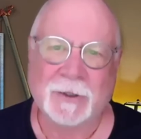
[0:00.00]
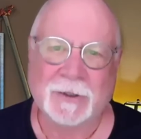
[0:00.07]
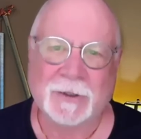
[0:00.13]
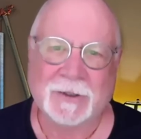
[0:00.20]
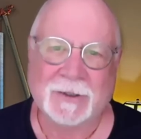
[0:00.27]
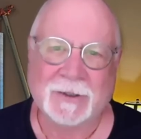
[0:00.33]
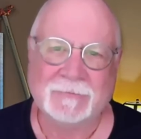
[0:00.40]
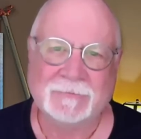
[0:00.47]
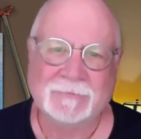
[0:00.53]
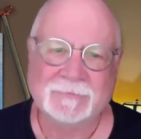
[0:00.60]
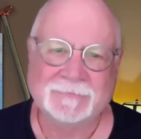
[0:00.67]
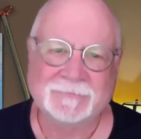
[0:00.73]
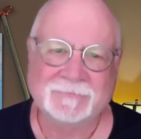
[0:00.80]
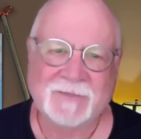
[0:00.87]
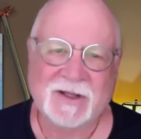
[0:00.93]
good.
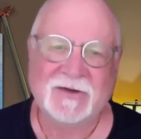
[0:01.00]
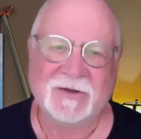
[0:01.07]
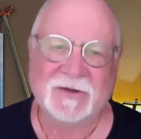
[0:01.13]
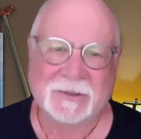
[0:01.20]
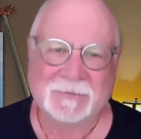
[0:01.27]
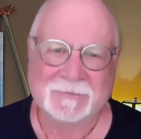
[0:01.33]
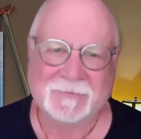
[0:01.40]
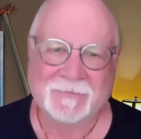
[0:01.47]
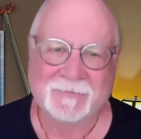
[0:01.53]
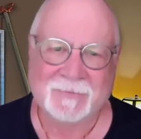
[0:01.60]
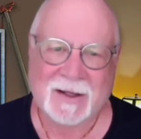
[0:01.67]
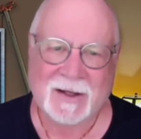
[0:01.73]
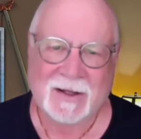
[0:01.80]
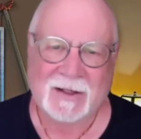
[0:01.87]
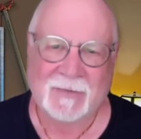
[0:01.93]
Tastes good.
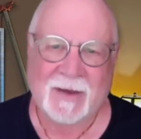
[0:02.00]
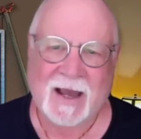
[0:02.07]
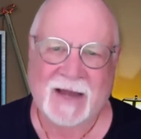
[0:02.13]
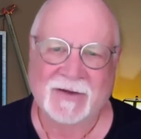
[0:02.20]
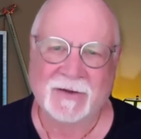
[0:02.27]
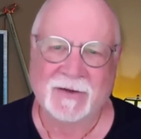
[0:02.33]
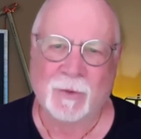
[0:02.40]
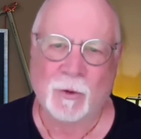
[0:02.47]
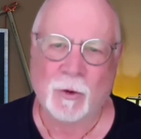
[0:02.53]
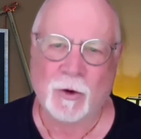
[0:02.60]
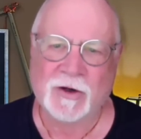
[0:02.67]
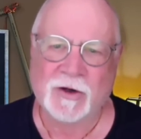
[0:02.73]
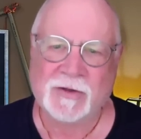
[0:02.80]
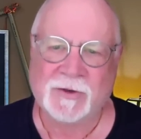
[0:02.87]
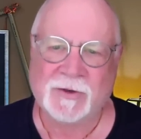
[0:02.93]
You pass on the
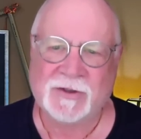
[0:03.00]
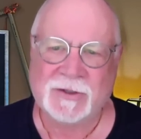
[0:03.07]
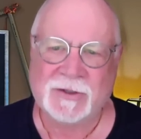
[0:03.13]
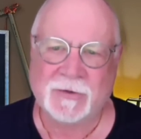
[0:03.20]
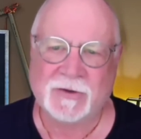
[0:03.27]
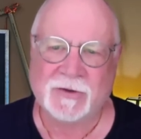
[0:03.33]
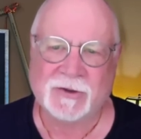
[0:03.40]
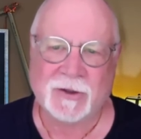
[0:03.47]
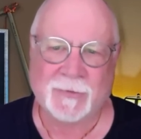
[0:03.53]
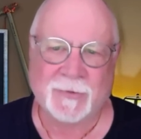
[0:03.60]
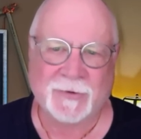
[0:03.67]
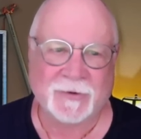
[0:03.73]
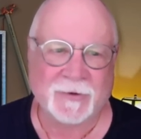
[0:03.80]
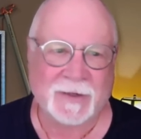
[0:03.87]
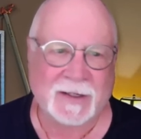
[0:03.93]
porridge, but you know the
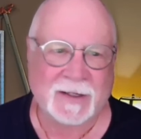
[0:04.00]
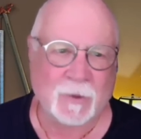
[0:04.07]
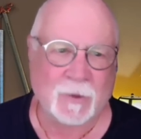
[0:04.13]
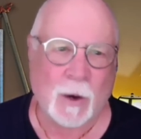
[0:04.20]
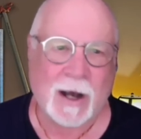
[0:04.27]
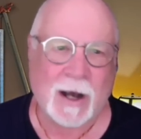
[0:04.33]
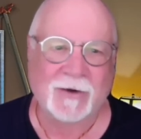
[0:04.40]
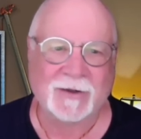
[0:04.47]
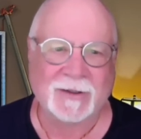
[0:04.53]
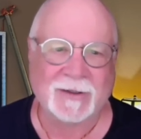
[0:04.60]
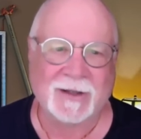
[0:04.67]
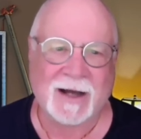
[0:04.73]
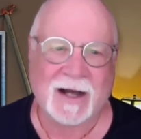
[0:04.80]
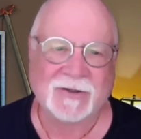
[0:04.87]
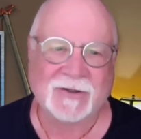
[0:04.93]
Sherpas are eating a wild
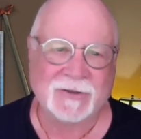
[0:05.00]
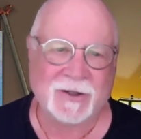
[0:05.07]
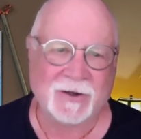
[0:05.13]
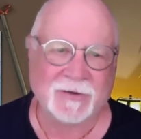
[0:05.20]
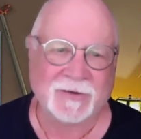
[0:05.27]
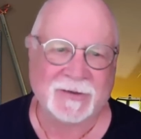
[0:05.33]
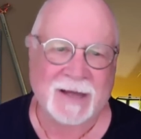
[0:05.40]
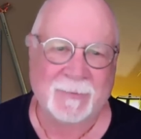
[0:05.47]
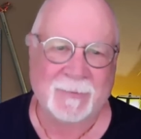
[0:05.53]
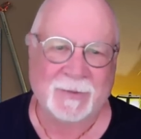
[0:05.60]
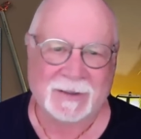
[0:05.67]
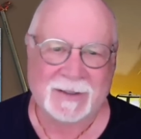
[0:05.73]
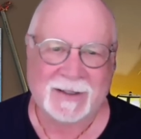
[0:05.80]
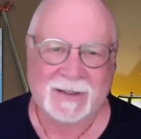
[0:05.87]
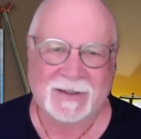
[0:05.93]
concoction called
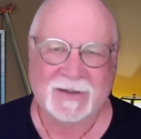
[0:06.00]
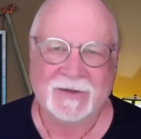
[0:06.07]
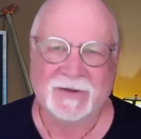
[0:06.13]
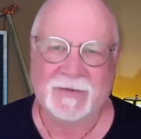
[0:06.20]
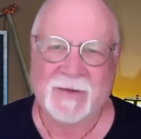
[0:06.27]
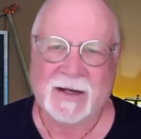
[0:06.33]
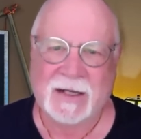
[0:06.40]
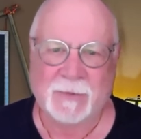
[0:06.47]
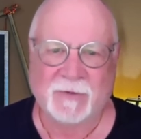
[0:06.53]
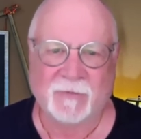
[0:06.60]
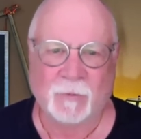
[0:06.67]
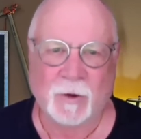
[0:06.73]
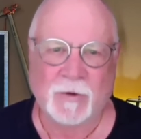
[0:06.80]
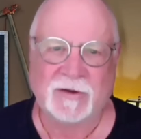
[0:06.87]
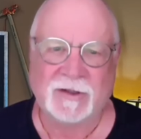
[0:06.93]
sampa. It's made up
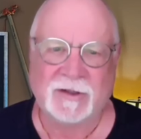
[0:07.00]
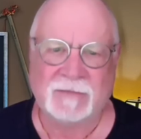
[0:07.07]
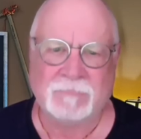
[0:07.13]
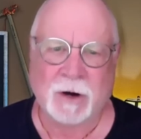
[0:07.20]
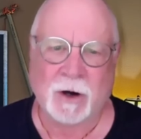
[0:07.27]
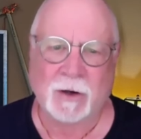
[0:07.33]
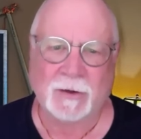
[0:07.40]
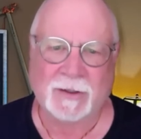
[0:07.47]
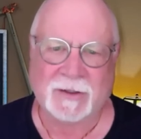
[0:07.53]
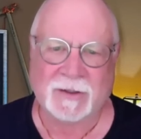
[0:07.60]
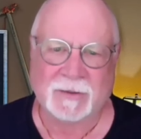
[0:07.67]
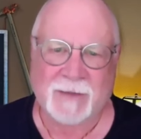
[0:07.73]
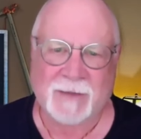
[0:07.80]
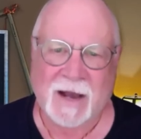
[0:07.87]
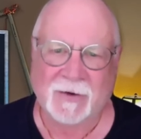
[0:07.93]
of roasted barley
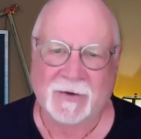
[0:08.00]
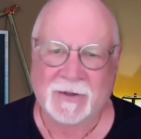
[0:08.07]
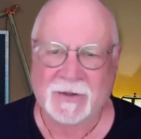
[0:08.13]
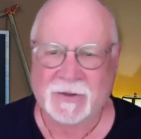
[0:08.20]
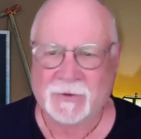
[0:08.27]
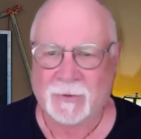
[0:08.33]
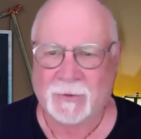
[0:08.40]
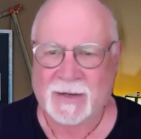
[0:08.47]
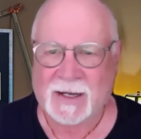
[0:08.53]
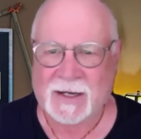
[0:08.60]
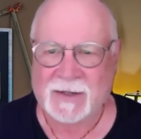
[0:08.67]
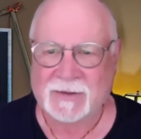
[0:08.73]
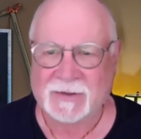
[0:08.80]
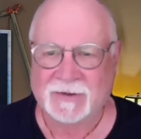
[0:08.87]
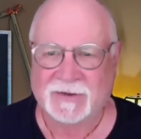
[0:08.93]
that's pounded into a
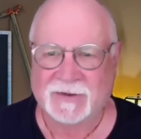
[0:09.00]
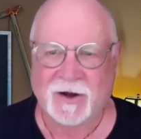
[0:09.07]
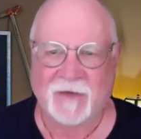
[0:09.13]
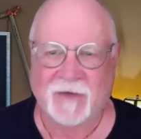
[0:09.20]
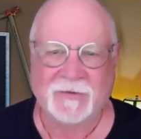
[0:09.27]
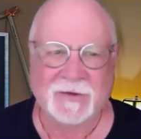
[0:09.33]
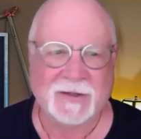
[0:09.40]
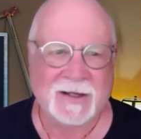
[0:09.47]
paste and softened